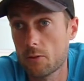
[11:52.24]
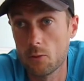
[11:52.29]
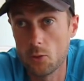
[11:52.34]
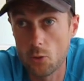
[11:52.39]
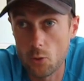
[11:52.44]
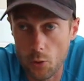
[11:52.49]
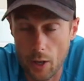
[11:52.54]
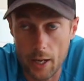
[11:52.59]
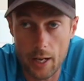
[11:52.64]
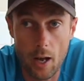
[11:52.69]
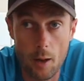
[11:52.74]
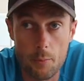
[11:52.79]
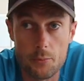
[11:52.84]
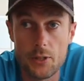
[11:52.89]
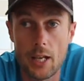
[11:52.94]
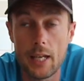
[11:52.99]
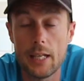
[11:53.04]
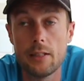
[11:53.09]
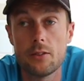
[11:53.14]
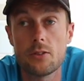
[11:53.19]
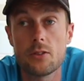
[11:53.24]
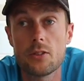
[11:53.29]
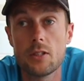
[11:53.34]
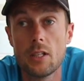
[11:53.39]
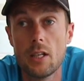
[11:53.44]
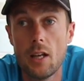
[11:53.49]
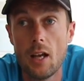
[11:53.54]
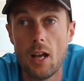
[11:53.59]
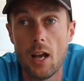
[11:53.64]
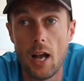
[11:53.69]
create updates,
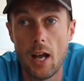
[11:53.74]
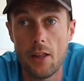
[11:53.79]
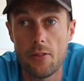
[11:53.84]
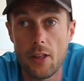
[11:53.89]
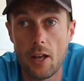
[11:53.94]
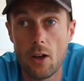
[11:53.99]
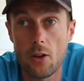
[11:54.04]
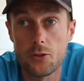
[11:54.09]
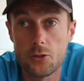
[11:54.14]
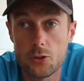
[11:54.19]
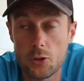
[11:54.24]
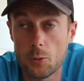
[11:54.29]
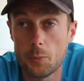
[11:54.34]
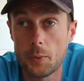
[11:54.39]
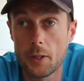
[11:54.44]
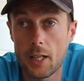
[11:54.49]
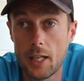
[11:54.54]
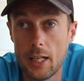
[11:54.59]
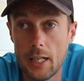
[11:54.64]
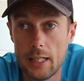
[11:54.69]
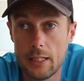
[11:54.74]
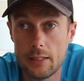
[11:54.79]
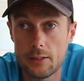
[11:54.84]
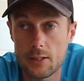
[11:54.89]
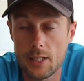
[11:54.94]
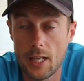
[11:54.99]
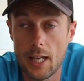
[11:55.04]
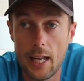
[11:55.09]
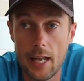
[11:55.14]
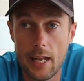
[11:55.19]
and they are super keen
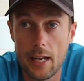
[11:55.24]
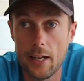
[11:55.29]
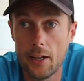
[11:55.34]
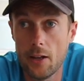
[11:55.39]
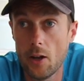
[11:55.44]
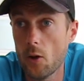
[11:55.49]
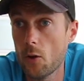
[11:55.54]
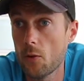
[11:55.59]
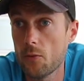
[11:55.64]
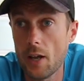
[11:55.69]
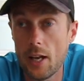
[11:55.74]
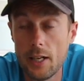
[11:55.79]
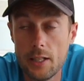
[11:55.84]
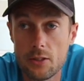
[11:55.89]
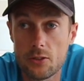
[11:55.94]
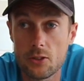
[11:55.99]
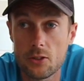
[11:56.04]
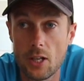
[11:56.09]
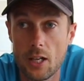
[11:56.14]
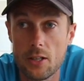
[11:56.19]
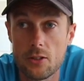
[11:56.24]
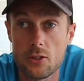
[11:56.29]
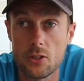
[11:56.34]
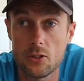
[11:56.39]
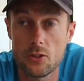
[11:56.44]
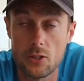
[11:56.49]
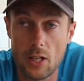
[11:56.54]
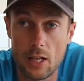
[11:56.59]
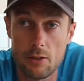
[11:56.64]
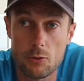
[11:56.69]
to hear of any
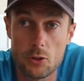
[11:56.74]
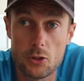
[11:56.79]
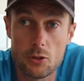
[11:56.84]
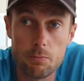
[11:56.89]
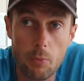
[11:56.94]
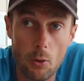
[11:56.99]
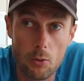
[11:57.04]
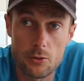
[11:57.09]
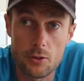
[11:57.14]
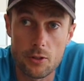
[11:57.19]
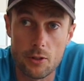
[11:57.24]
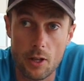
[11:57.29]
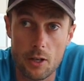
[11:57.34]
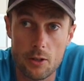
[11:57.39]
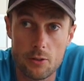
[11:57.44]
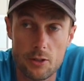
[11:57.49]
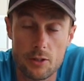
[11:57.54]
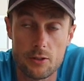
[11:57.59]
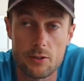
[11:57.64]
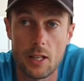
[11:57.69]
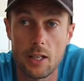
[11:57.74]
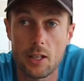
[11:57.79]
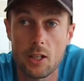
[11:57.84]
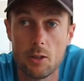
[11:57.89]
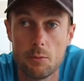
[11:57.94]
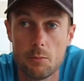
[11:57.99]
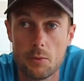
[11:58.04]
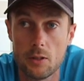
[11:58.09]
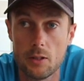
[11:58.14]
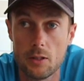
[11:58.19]
suggestions and respond to those as their
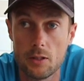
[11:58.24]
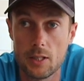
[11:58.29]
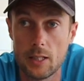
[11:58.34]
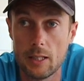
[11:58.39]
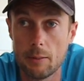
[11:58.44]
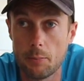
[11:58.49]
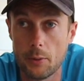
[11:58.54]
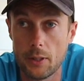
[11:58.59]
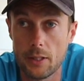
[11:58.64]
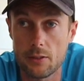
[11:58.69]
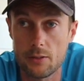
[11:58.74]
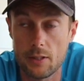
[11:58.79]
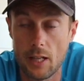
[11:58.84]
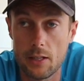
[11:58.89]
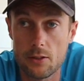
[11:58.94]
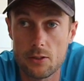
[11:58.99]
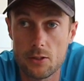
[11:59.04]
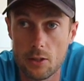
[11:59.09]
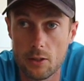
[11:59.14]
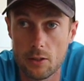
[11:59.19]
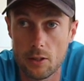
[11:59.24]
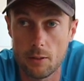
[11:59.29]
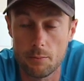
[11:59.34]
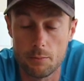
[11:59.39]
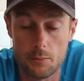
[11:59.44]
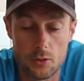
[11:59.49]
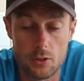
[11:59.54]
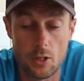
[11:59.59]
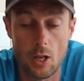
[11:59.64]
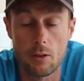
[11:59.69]
community brings that to
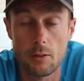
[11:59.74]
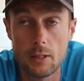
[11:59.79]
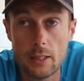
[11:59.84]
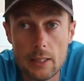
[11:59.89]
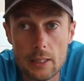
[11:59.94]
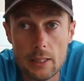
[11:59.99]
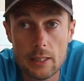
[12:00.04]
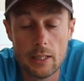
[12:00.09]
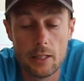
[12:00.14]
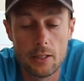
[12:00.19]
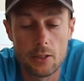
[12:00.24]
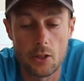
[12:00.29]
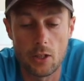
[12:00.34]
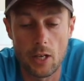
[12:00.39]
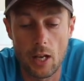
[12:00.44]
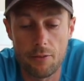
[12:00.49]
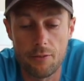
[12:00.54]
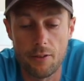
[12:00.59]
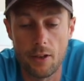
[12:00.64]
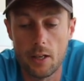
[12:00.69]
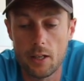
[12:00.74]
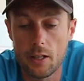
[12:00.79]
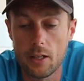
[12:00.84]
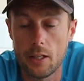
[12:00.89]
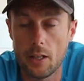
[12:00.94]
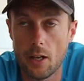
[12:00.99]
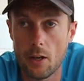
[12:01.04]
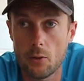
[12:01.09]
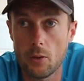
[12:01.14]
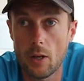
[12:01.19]
them. So good effort.
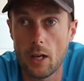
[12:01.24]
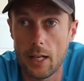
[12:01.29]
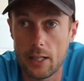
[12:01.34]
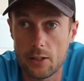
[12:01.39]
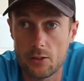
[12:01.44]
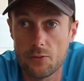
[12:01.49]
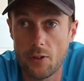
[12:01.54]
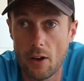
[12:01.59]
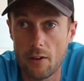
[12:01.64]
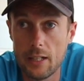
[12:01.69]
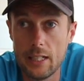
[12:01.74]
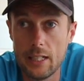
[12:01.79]
You know, it's very